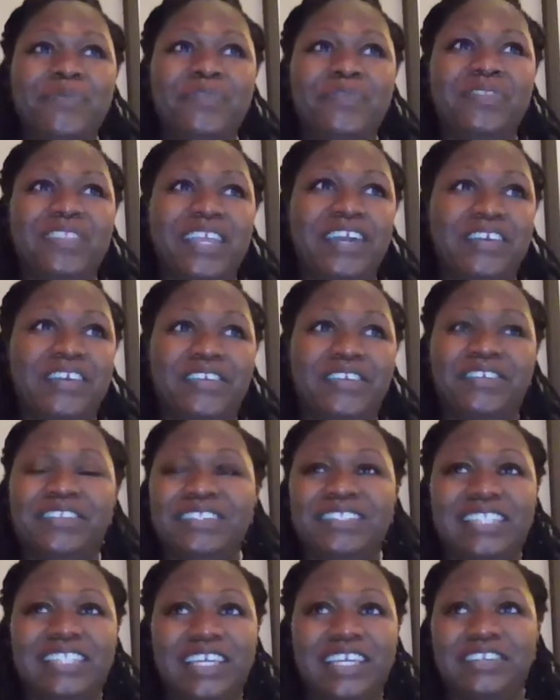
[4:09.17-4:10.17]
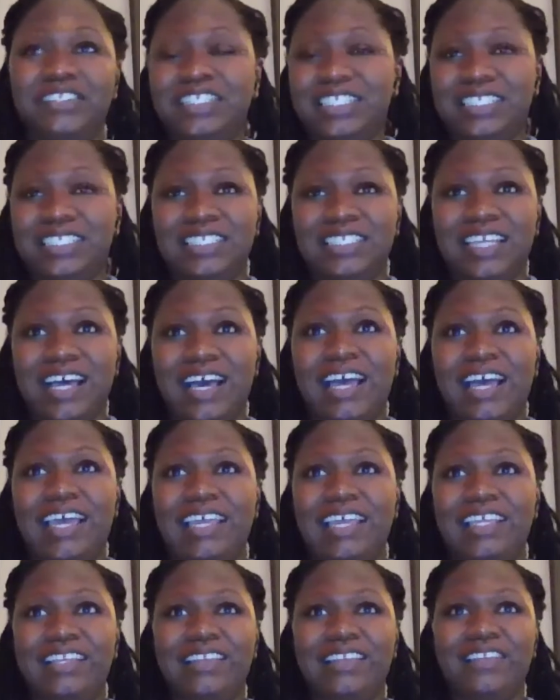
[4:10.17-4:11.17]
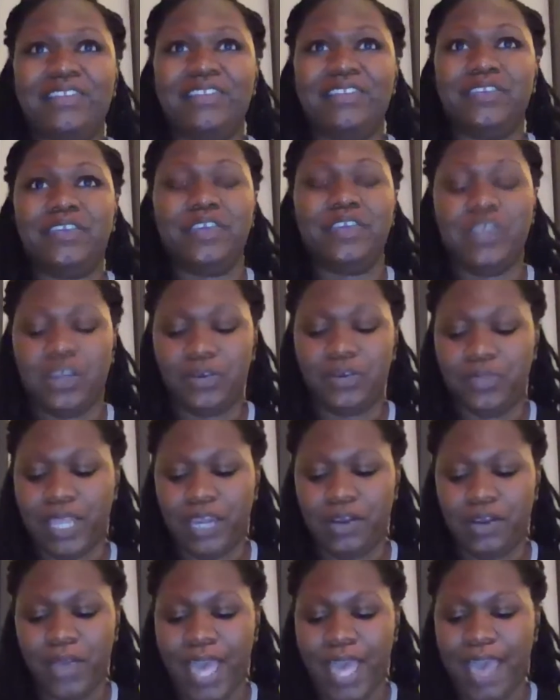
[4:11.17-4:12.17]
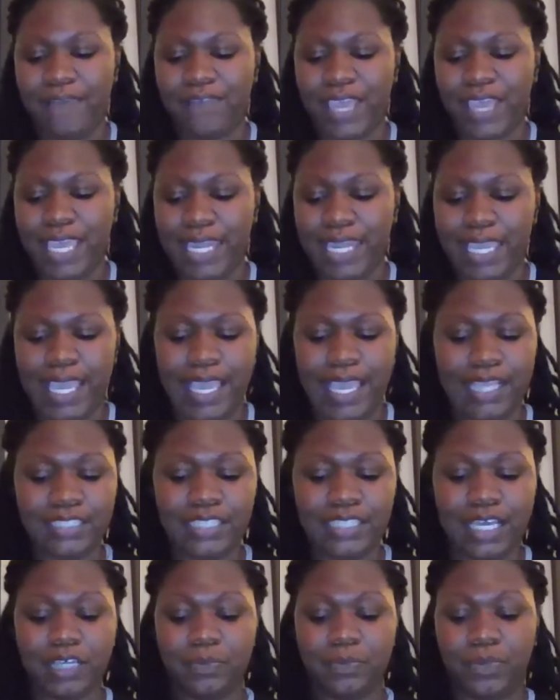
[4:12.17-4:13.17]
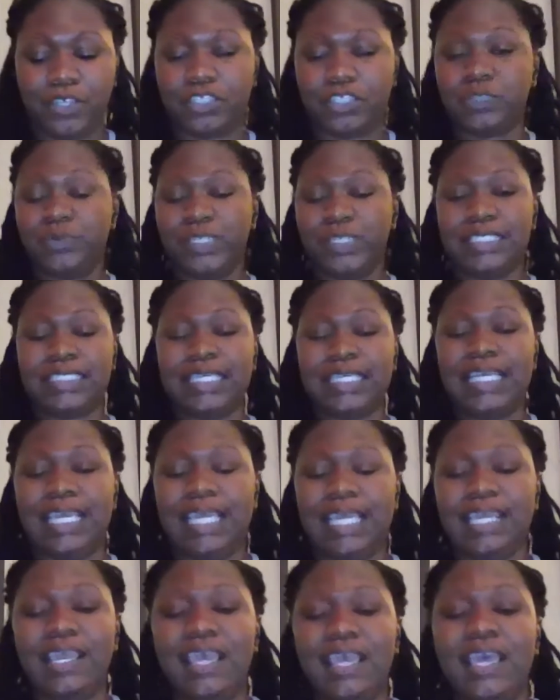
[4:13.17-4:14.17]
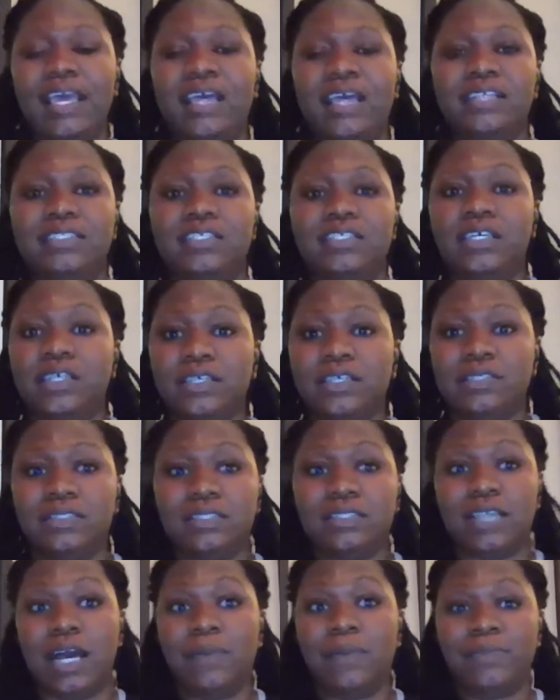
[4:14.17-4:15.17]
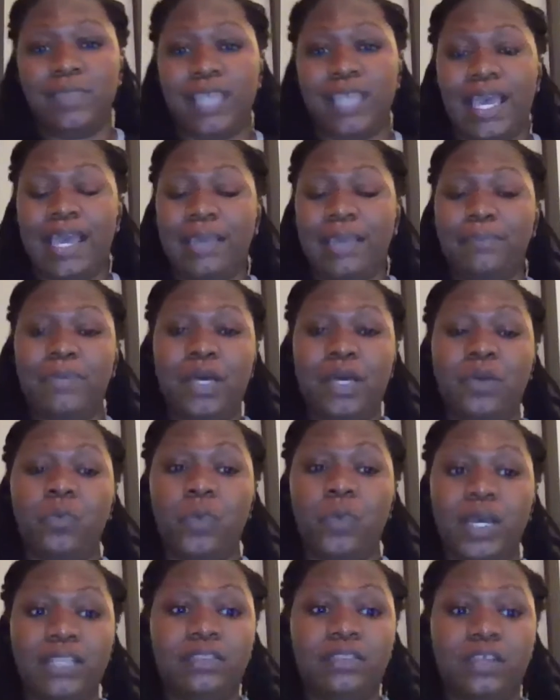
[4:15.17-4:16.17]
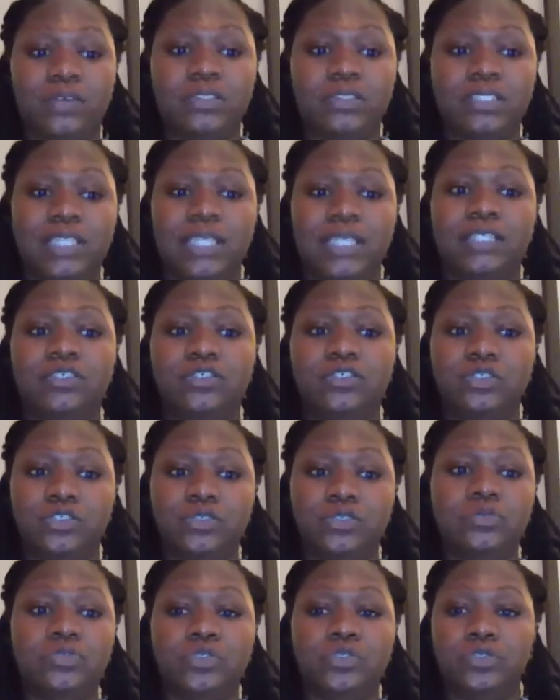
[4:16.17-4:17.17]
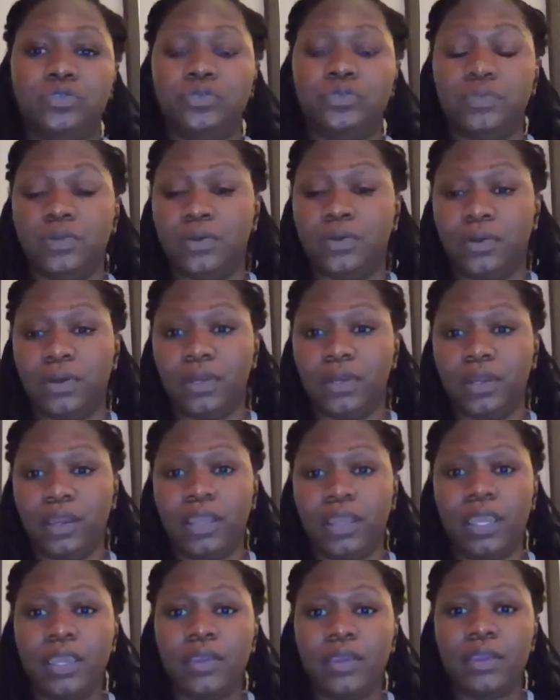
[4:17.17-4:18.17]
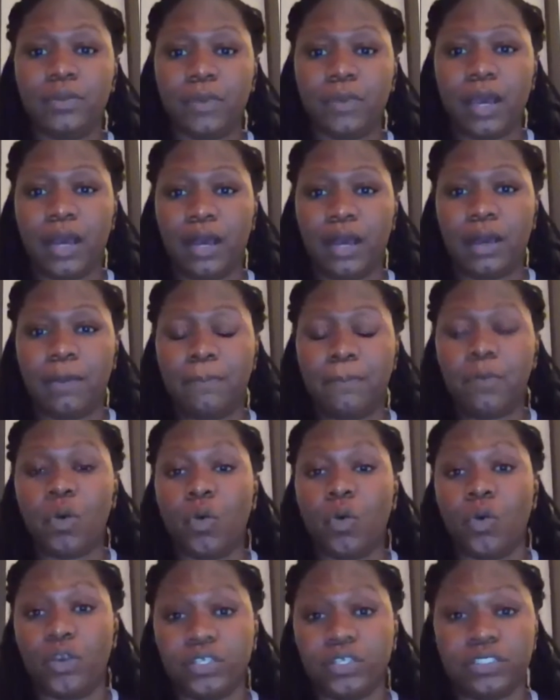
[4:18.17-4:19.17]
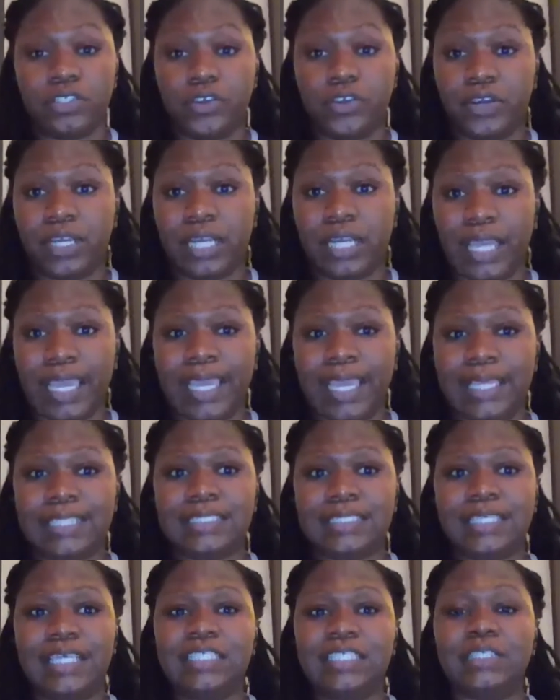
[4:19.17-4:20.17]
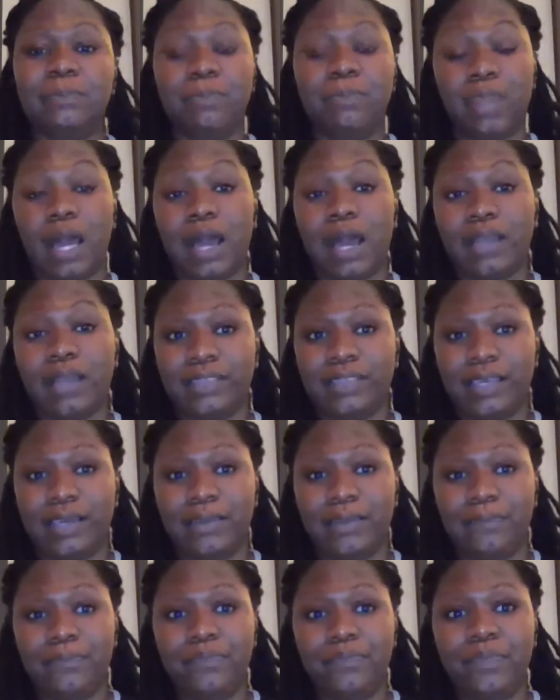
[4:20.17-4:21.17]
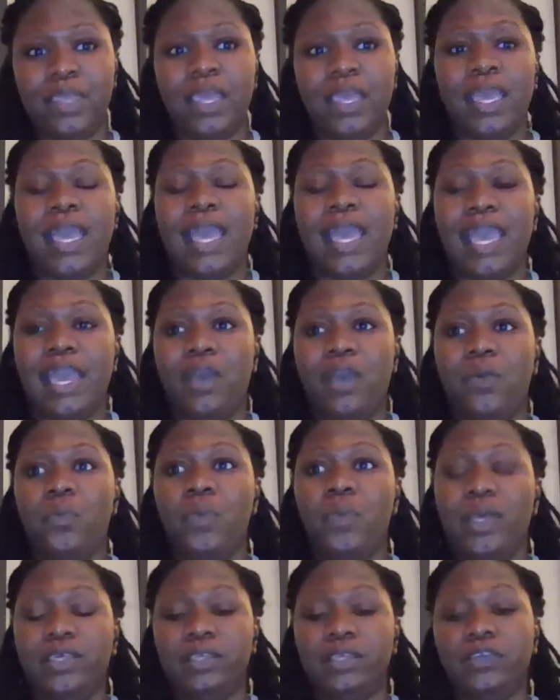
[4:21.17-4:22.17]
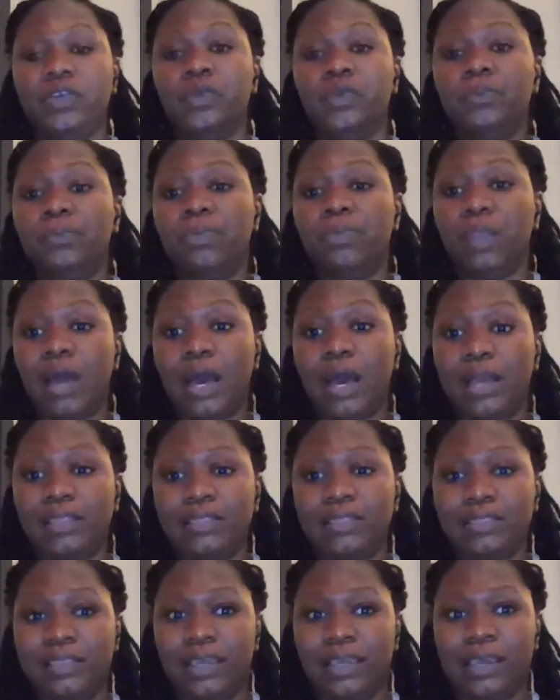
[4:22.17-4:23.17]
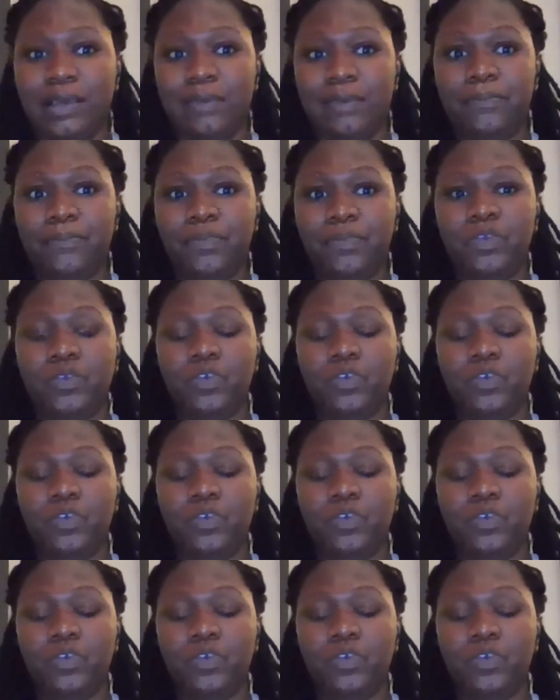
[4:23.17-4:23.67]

They're just not, they don't have any antiperspirants in it to stop that. But what those things do to your pores, your glands, is block them. And when you block them,